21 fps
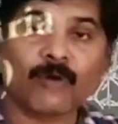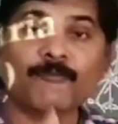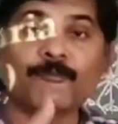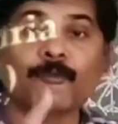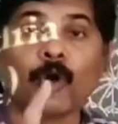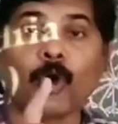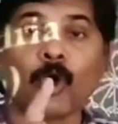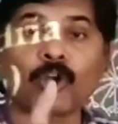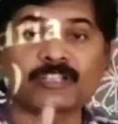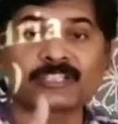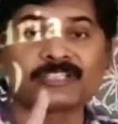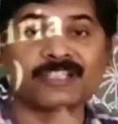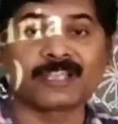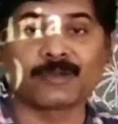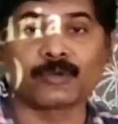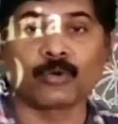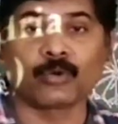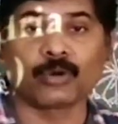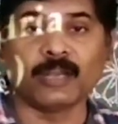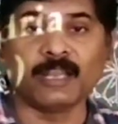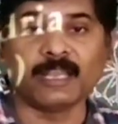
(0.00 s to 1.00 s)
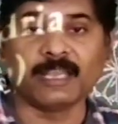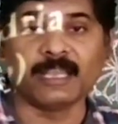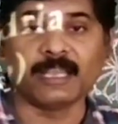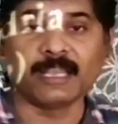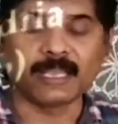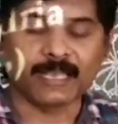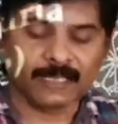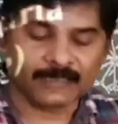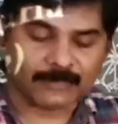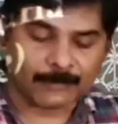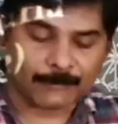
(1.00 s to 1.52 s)
of oxygen
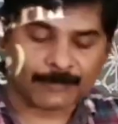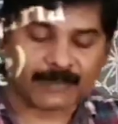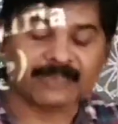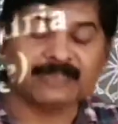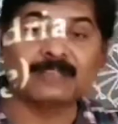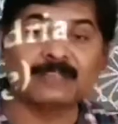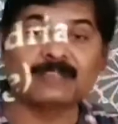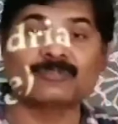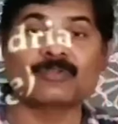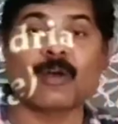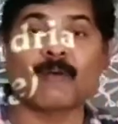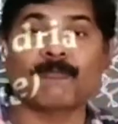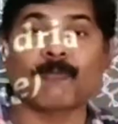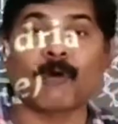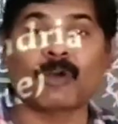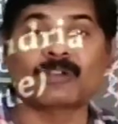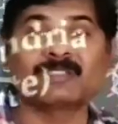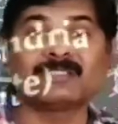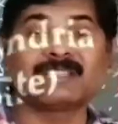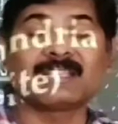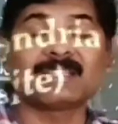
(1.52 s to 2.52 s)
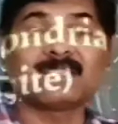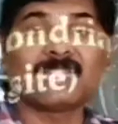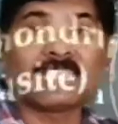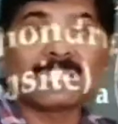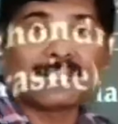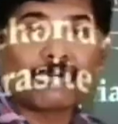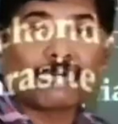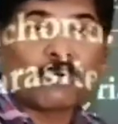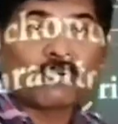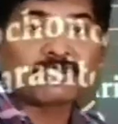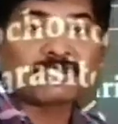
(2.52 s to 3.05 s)
only. In the presence of oxygen they
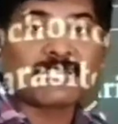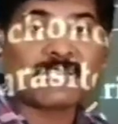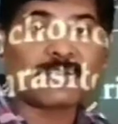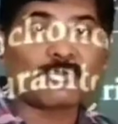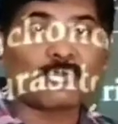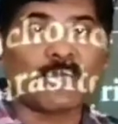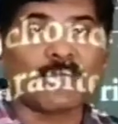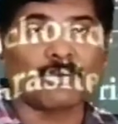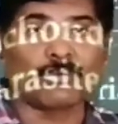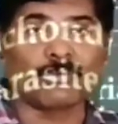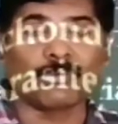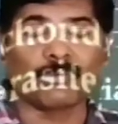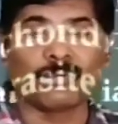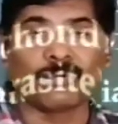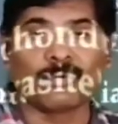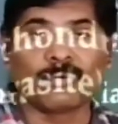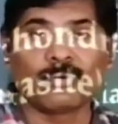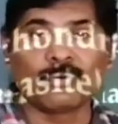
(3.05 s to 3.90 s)
cannot survive.